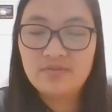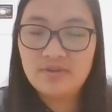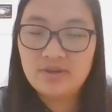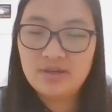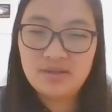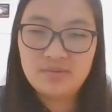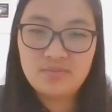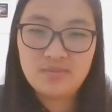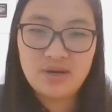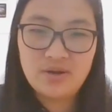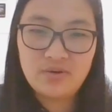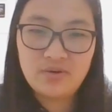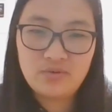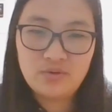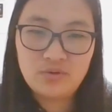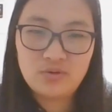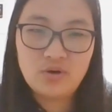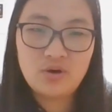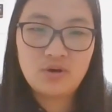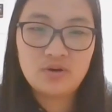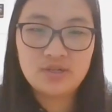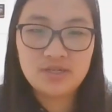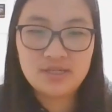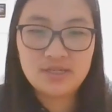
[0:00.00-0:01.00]
in my room
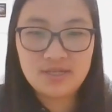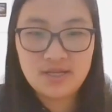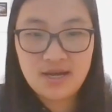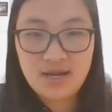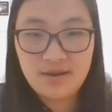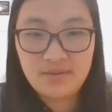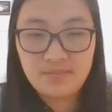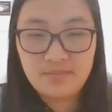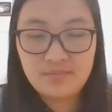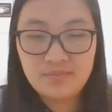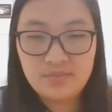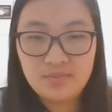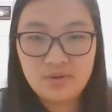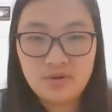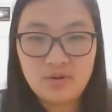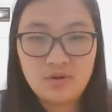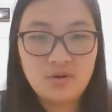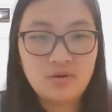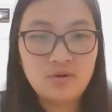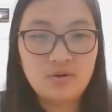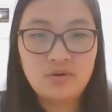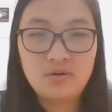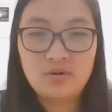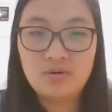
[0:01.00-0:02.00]
all the time,
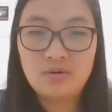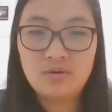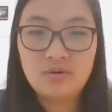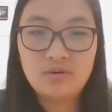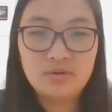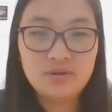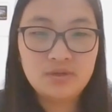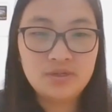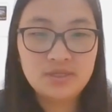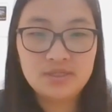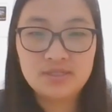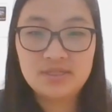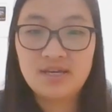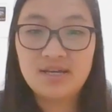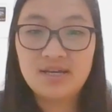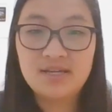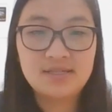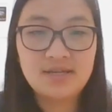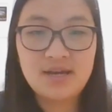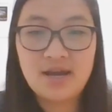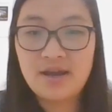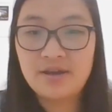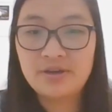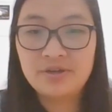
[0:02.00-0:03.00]
all this
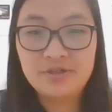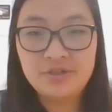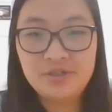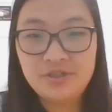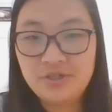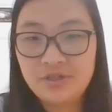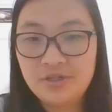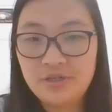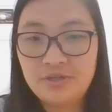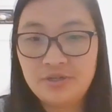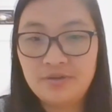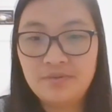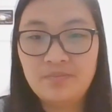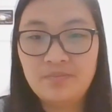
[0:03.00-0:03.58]
entire year.